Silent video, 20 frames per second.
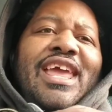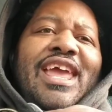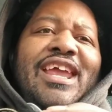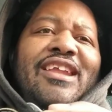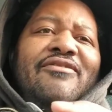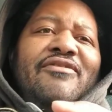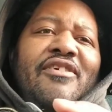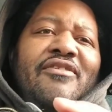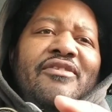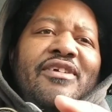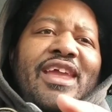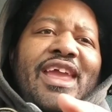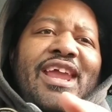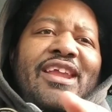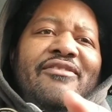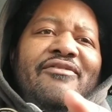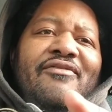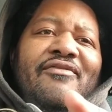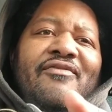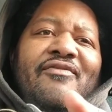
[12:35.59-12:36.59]

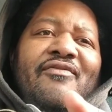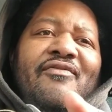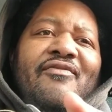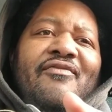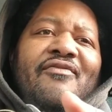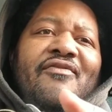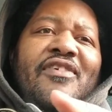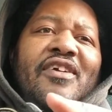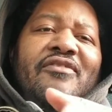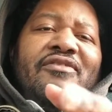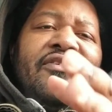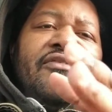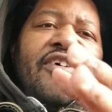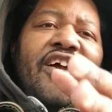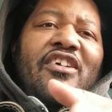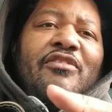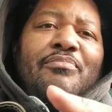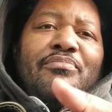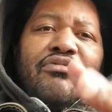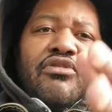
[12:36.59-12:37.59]

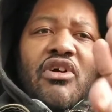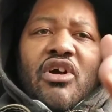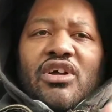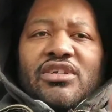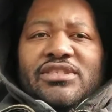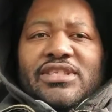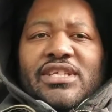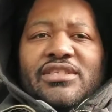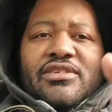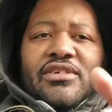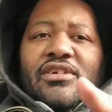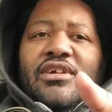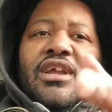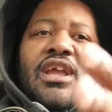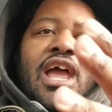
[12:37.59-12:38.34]
855 processor.